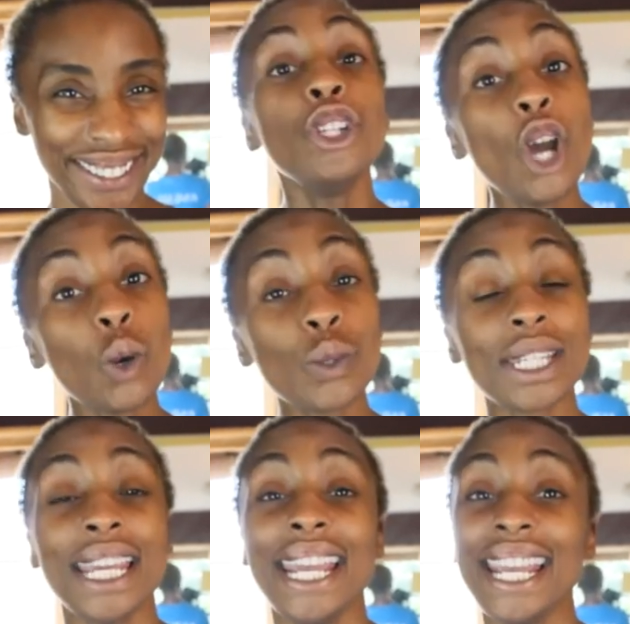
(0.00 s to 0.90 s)

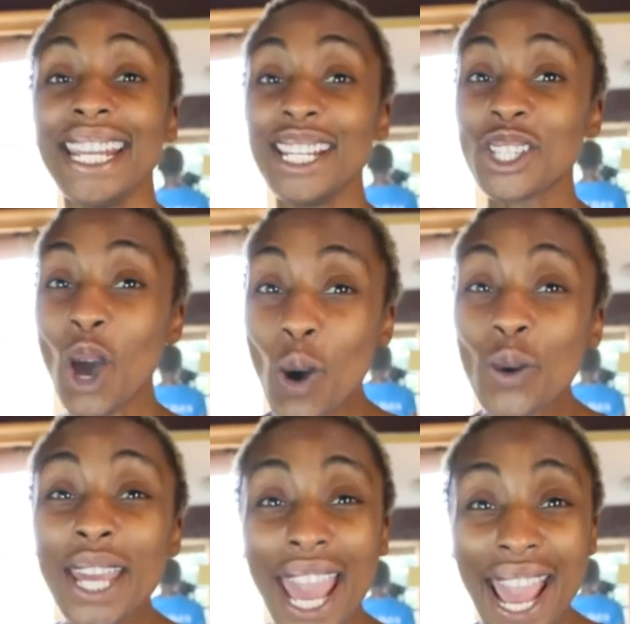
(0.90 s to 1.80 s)
Note, it is
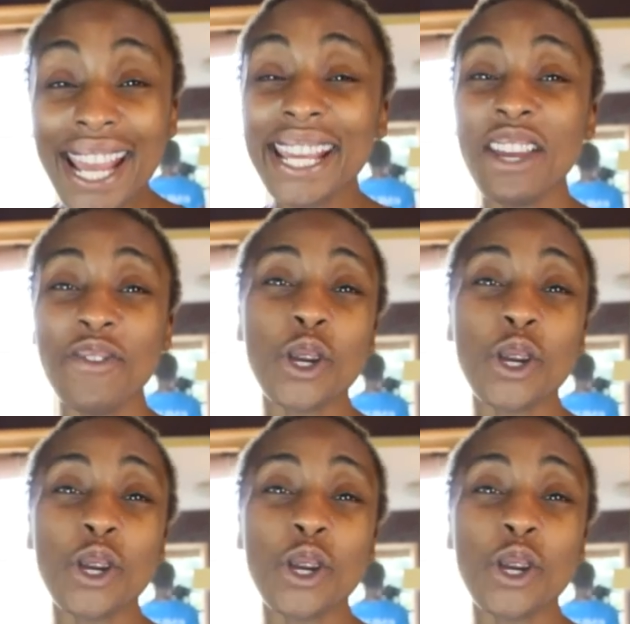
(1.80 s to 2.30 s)
okay if